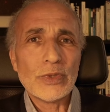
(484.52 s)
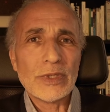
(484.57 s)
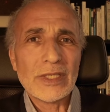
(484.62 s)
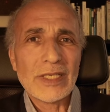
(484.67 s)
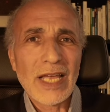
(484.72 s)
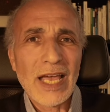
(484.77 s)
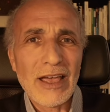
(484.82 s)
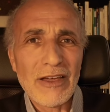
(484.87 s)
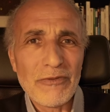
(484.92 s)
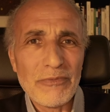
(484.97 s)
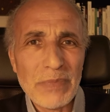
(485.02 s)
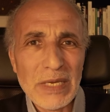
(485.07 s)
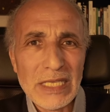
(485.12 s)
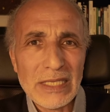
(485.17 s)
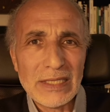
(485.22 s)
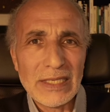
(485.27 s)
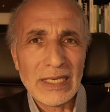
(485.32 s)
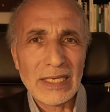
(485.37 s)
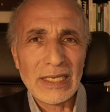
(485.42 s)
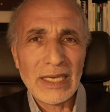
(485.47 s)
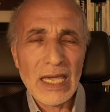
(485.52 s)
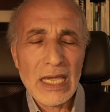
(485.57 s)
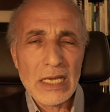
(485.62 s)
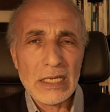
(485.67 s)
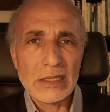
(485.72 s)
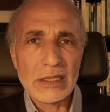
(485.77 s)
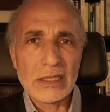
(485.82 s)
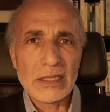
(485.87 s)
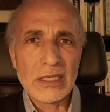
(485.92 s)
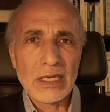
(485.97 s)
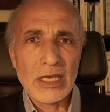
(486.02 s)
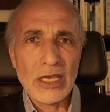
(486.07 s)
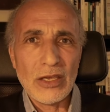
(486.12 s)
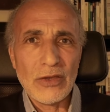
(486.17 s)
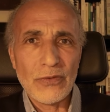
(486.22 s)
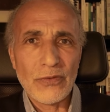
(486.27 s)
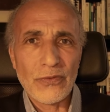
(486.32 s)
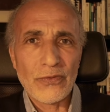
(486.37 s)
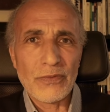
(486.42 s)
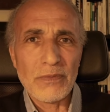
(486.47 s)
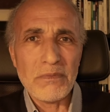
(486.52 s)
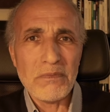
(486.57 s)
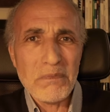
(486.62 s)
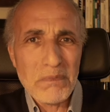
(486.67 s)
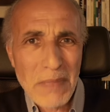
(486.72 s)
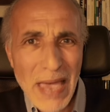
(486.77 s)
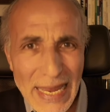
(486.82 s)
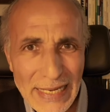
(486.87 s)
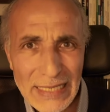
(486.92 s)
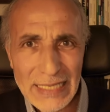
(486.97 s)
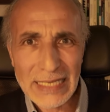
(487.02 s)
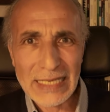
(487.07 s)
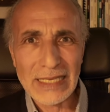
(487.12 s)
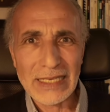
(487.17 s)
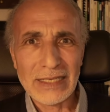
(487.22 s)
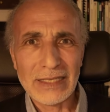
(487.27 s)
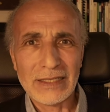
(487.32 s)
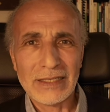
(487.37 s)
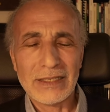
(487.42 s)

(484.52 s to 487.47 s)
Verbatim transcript: wouldn't have been the case if many